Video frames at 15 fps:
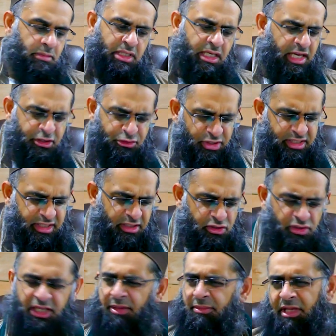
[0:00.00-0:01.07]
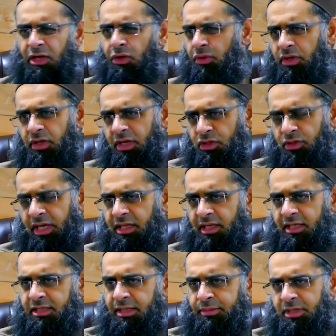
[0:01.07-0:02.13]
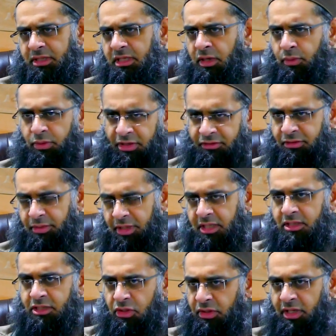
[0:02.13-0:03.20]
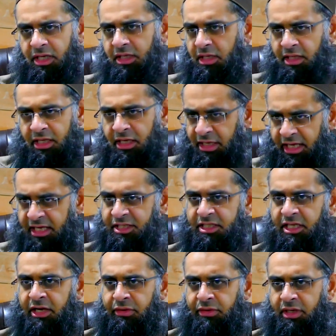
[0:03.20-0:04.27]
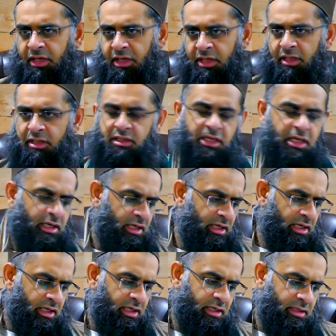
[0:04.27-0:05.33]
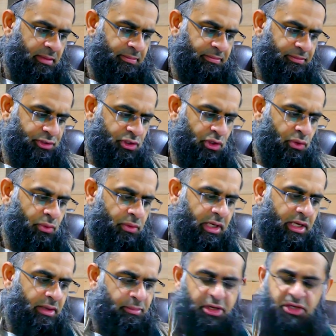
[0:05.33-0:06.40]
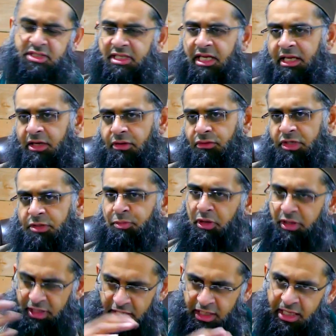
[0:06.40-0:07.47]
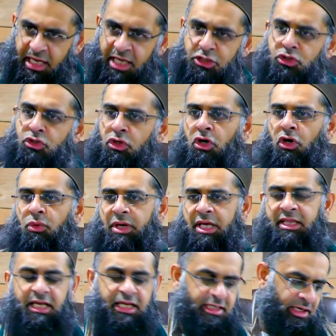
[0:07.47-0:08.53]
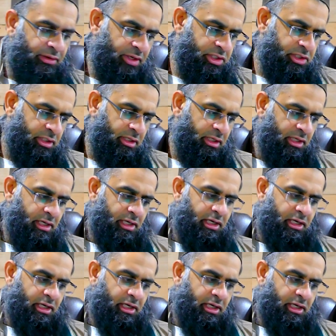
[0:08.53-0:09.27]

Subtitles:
he'd written to them that, look, you need to either accept Islam, whatever, because, you know, they're the next area. And so because they didn't respond, he had to go in that direction.